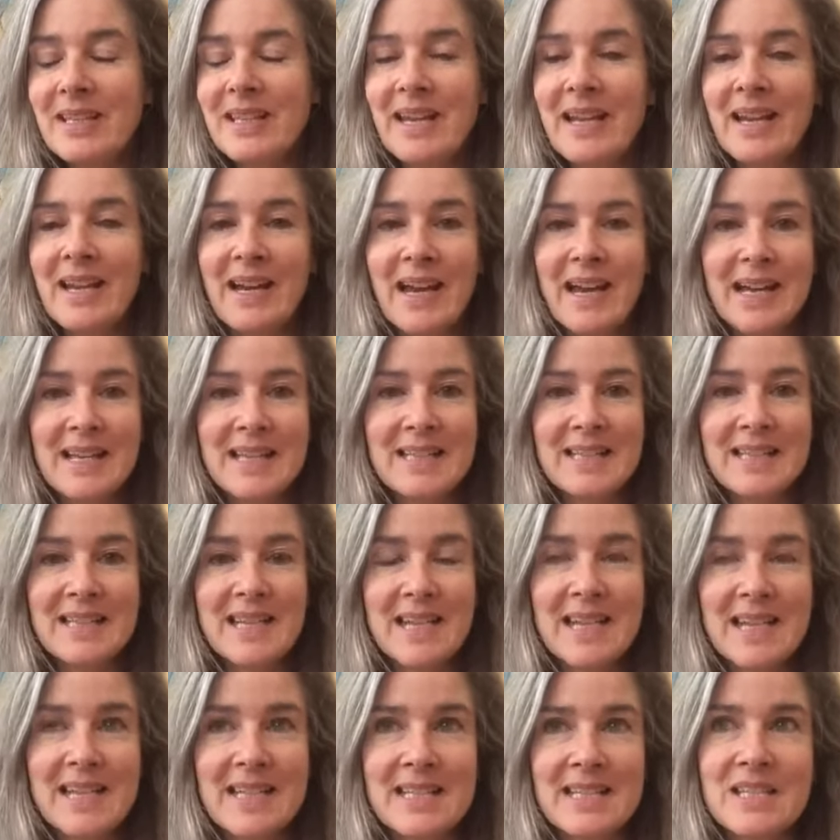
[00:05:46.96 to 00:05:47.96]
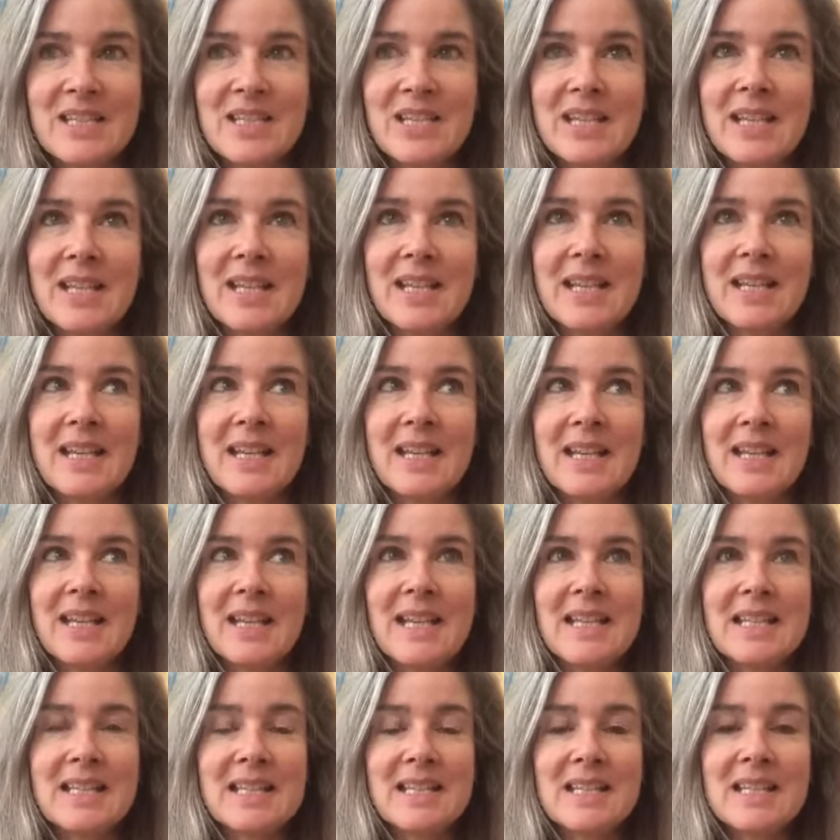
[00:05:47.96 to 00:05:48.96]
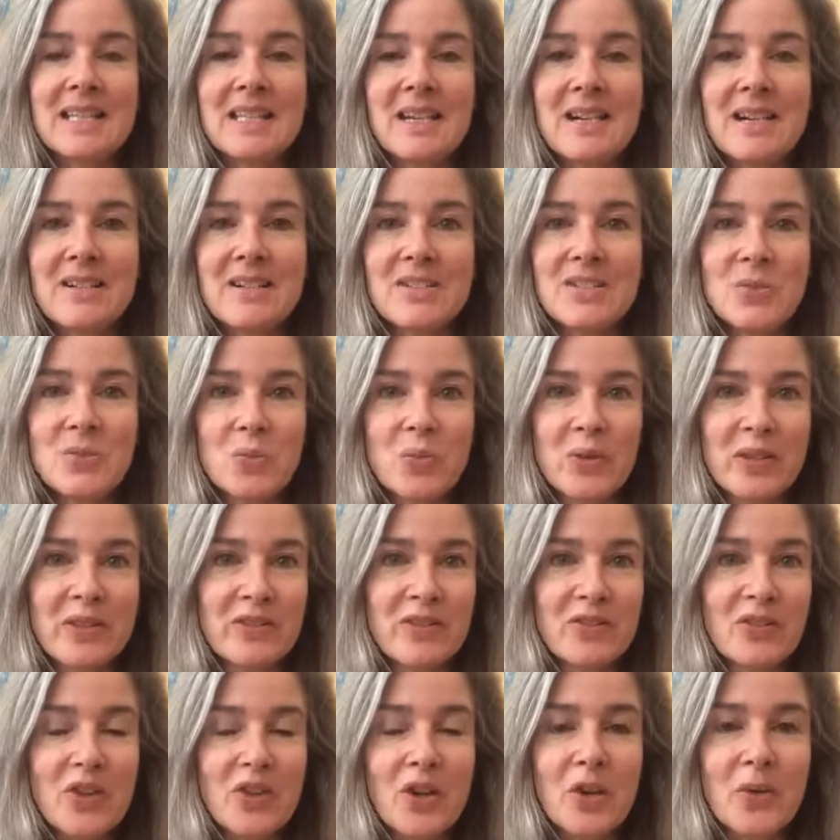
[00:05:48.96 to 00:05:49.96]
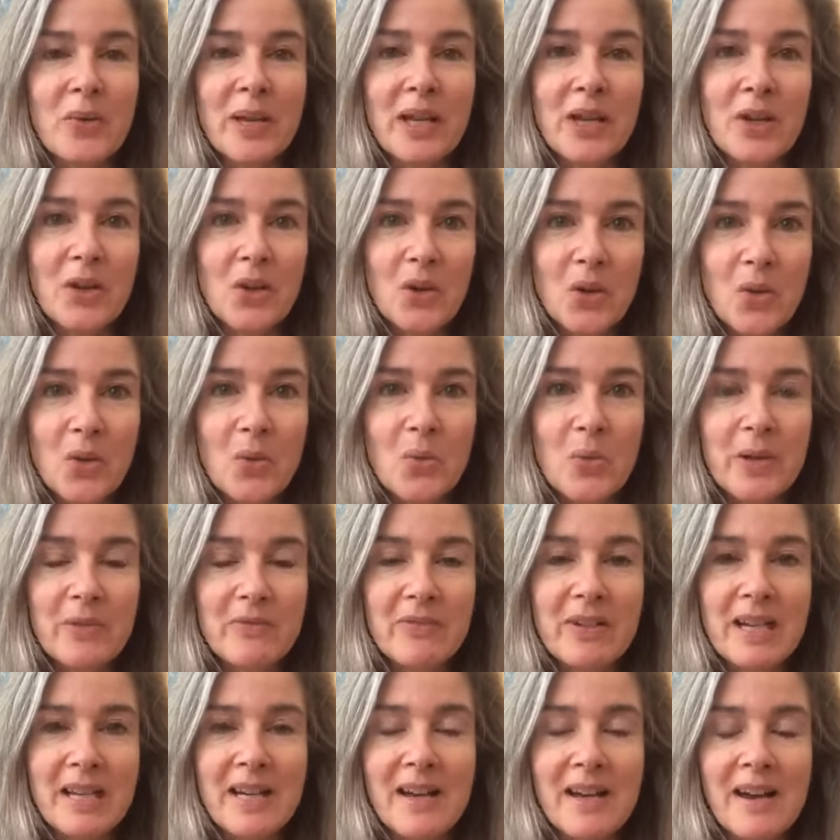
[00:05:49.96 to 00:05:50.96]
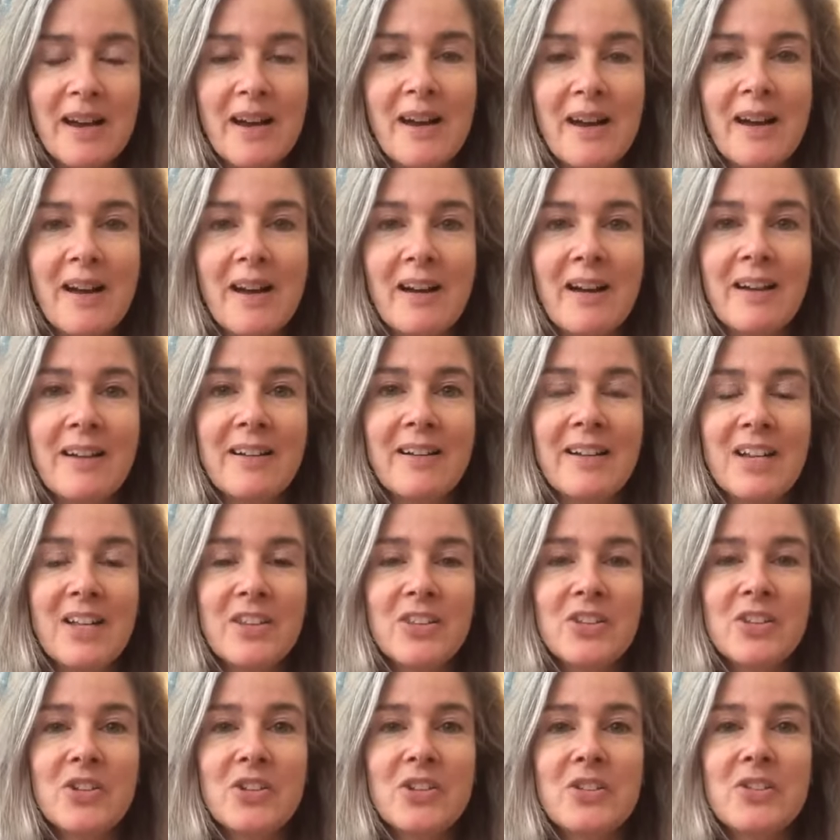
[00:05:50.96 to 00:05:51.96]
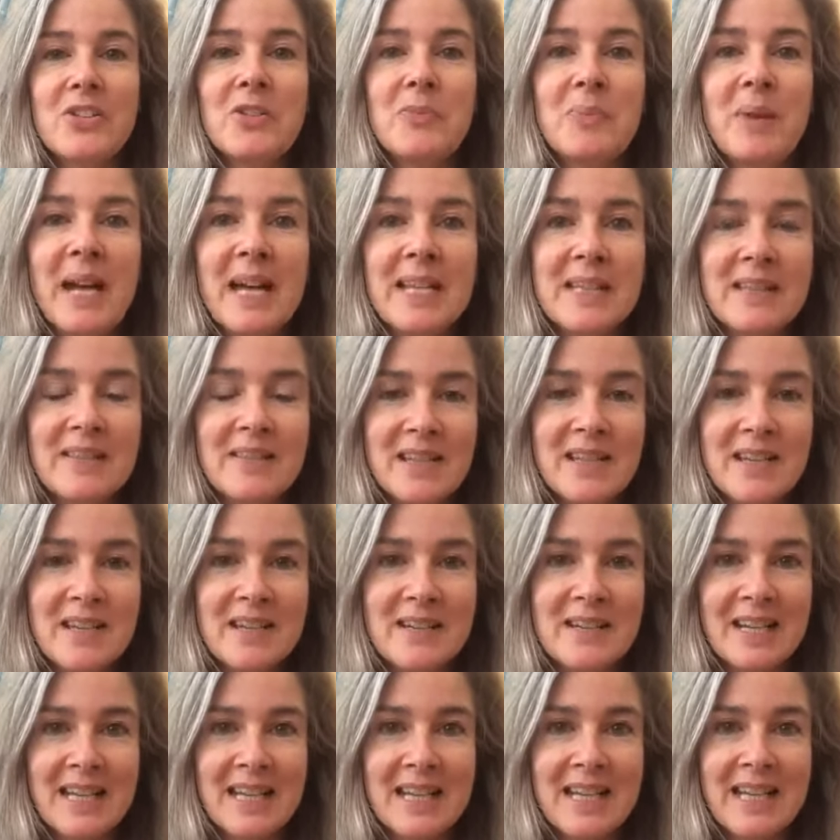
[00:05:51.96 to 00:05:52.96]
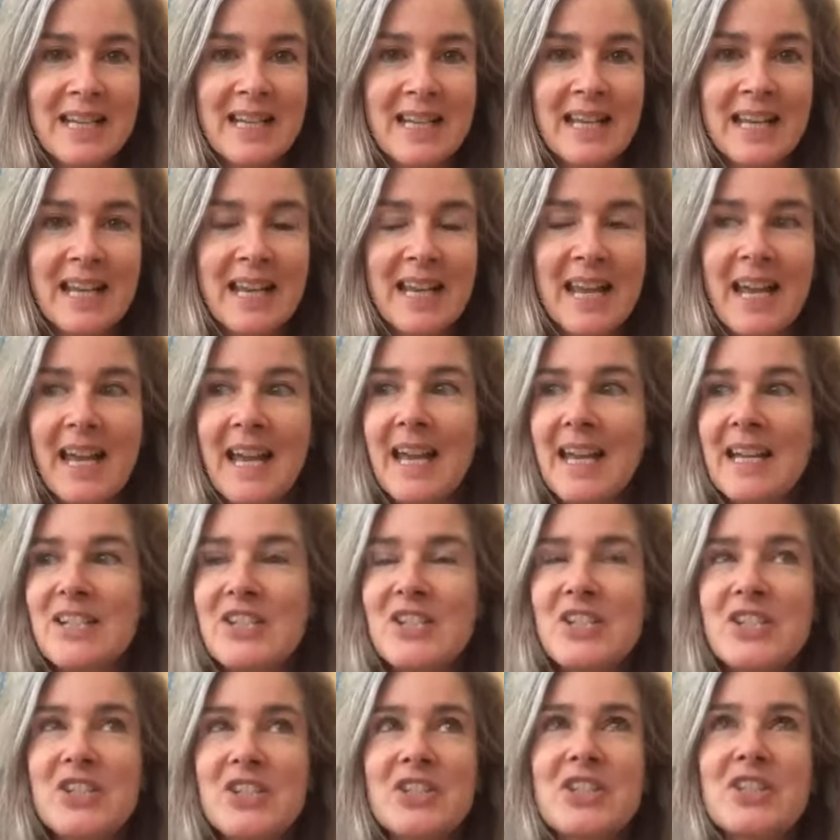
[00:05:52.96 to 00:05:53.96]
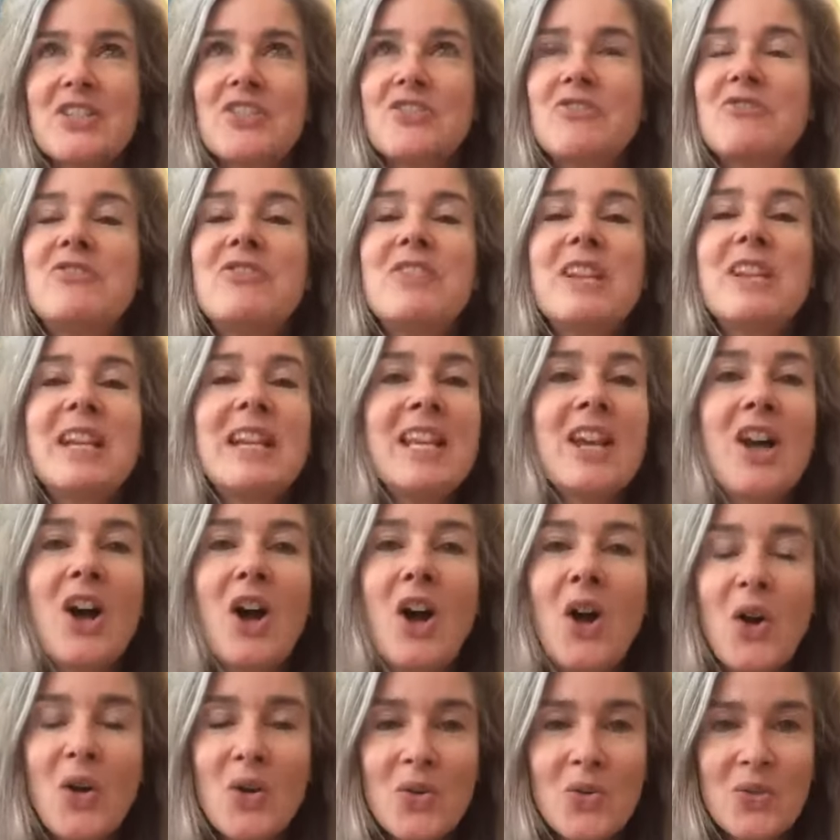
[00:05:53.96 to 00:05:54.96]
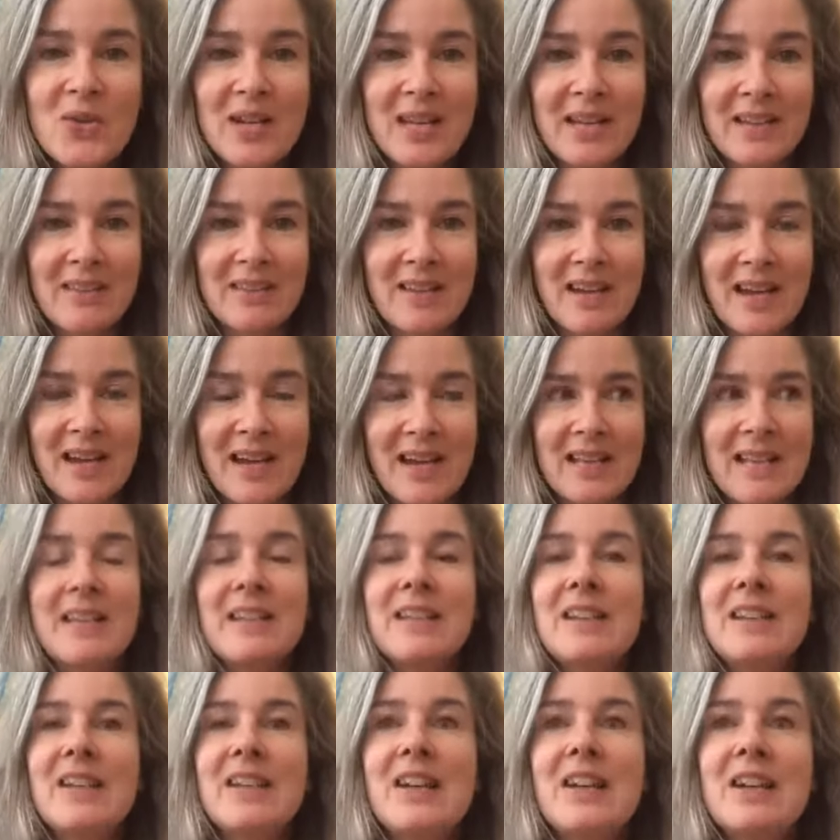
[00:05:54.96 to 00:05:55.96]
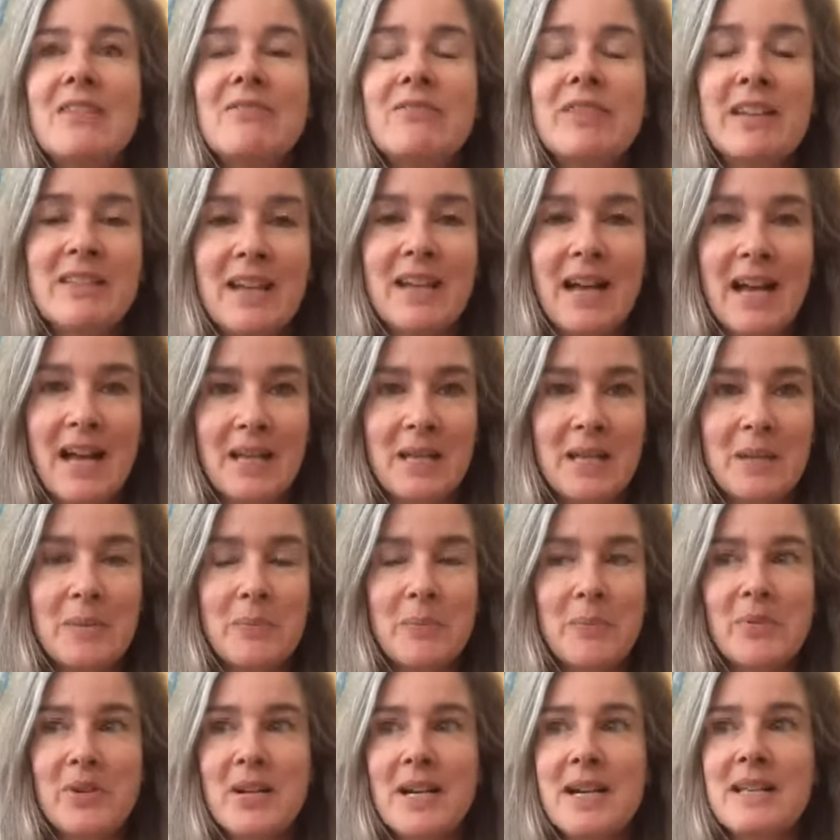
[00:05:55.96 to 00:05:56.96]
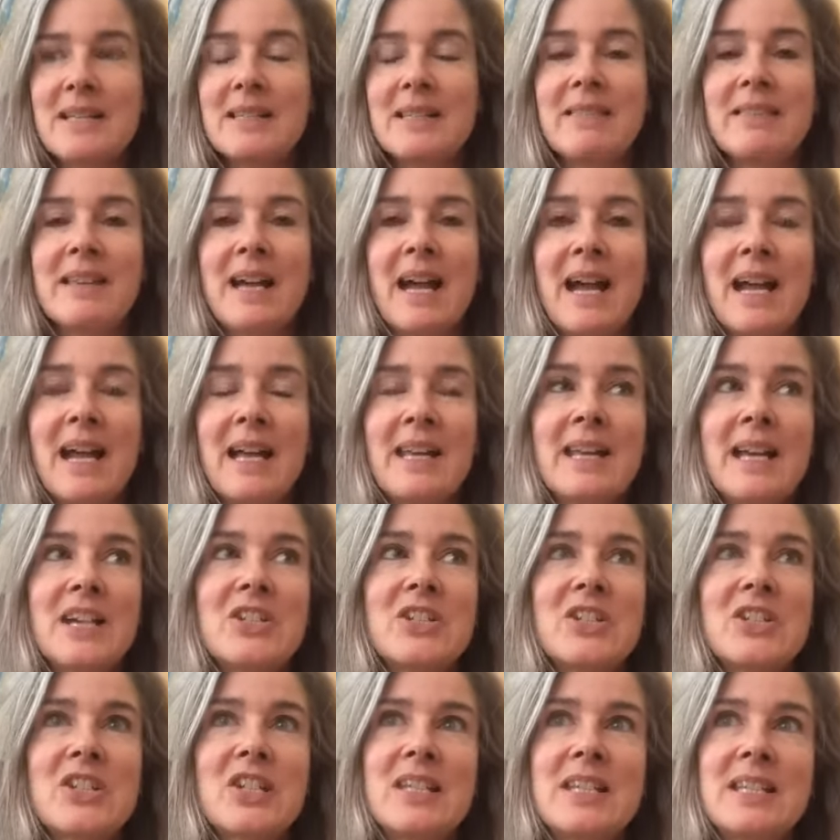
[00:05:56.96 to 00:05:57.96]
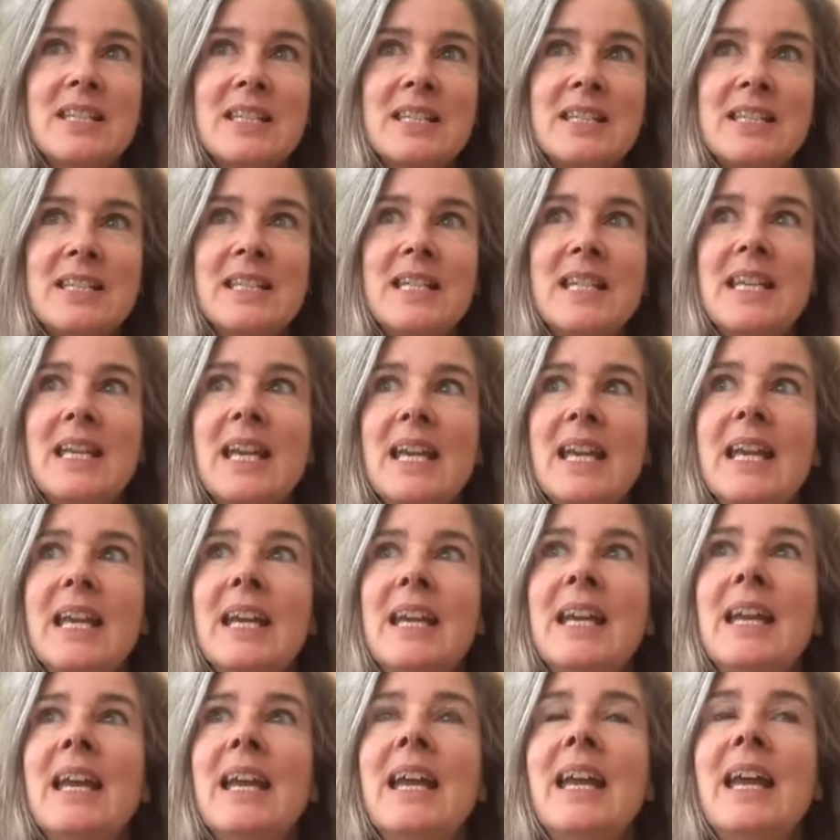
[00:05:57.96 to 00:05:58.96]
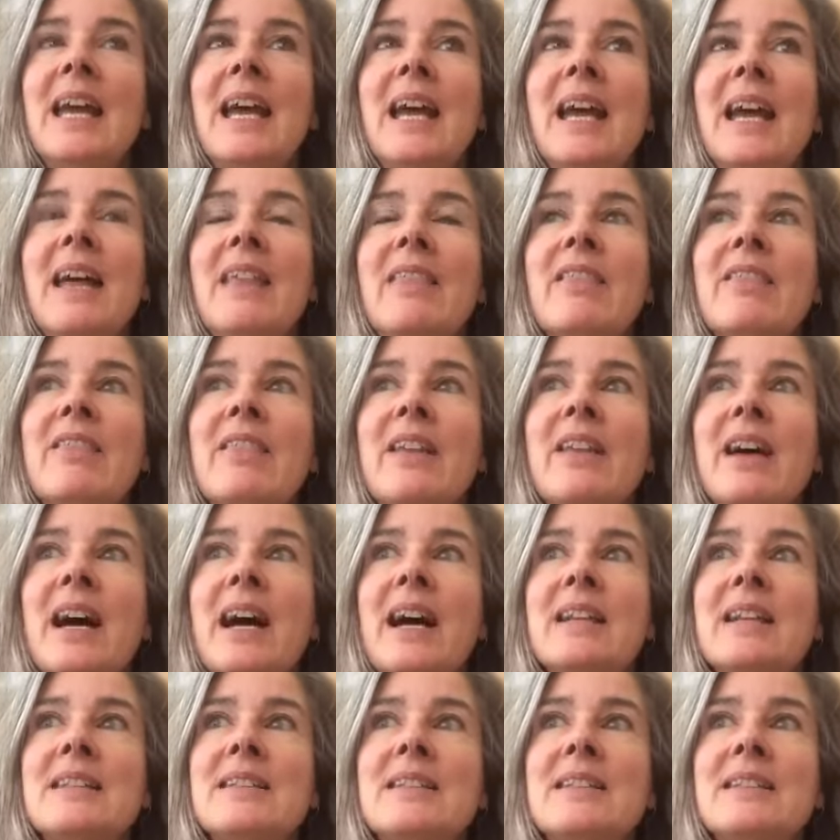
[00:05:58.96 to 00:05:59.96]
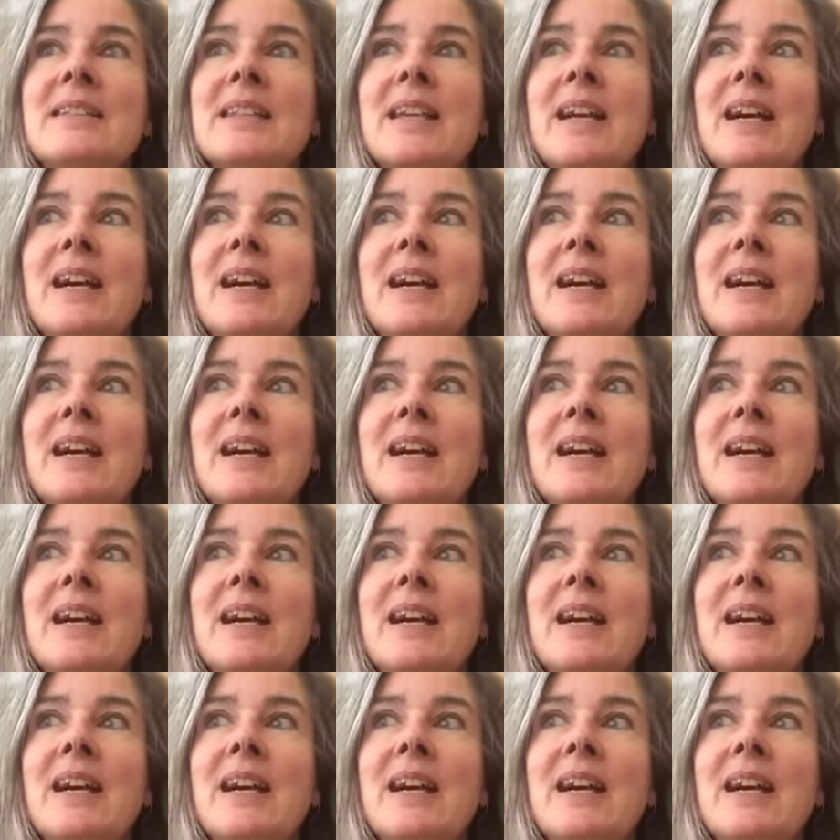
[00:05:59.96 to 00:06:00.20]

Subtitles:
and it starts with knowing who we really are, the good, the bad, and the ugly, and just really owning that and loving that and embracing that, and actually seeing that